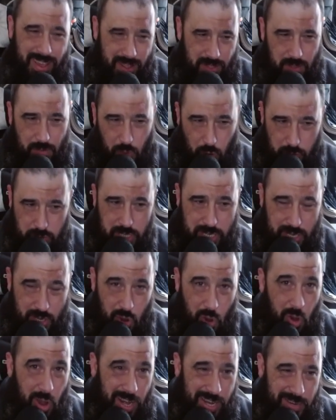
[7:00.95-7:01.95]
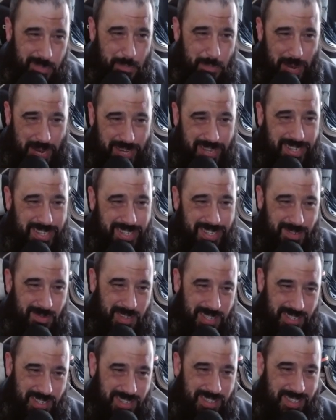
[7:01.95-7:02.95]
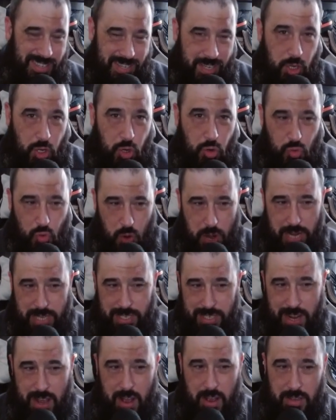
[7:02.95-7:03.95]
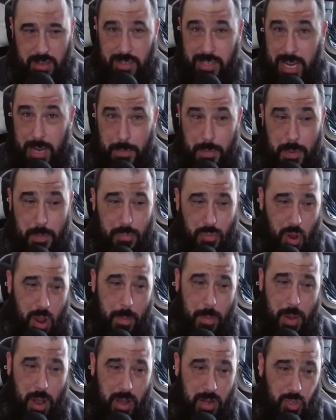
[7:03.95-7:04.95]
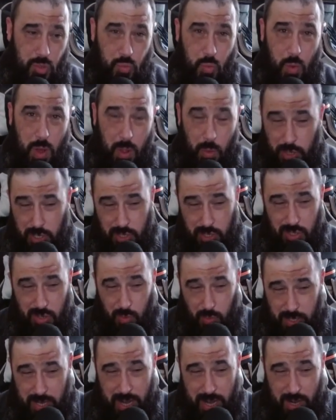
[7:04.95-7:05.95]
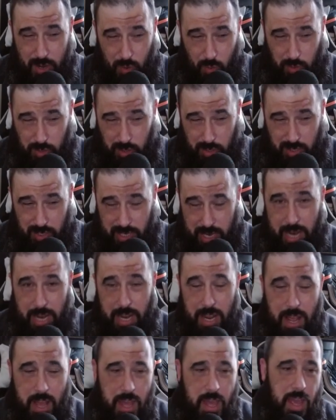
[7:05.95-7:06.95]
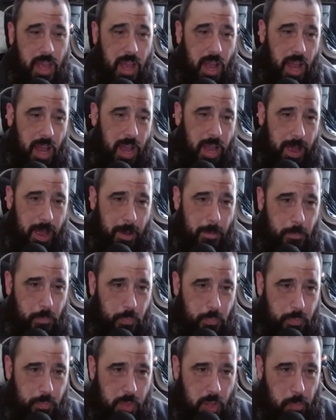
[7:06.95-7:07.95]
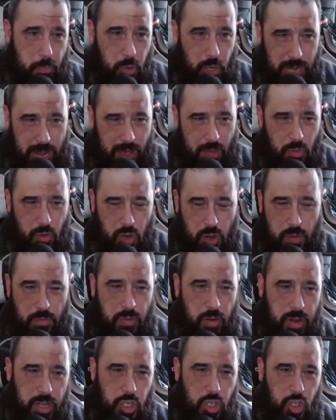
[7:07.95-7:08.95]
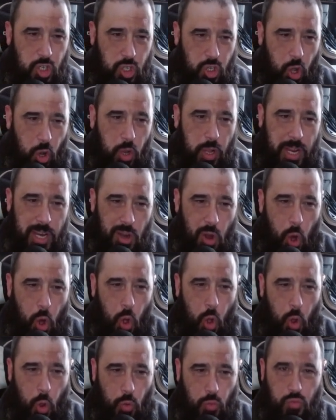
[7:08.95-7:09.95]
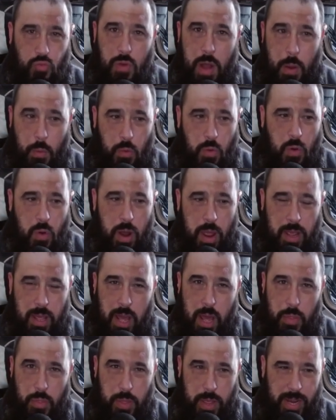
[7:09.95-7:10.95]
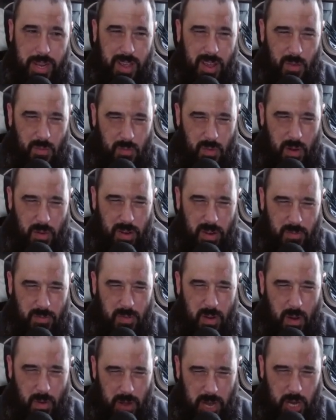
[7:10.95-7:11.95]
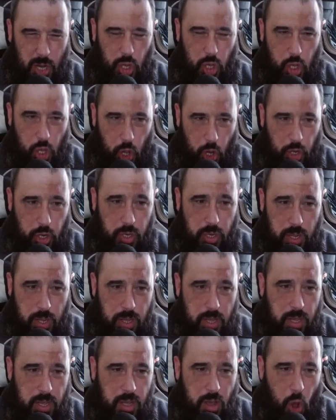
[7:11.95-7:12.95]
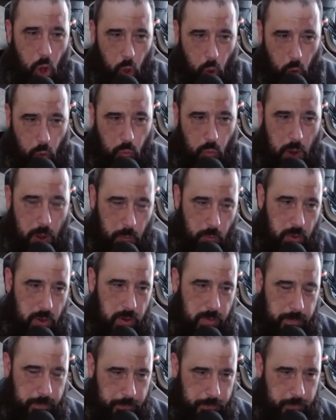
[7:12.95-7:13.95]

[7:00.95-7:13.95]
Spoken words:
They've obviously got a big crazy ass demon Primarch as well, which is always kind of cool to see. But yeah, they're a very solid all-rounder, I think. A very, very good all-rounder.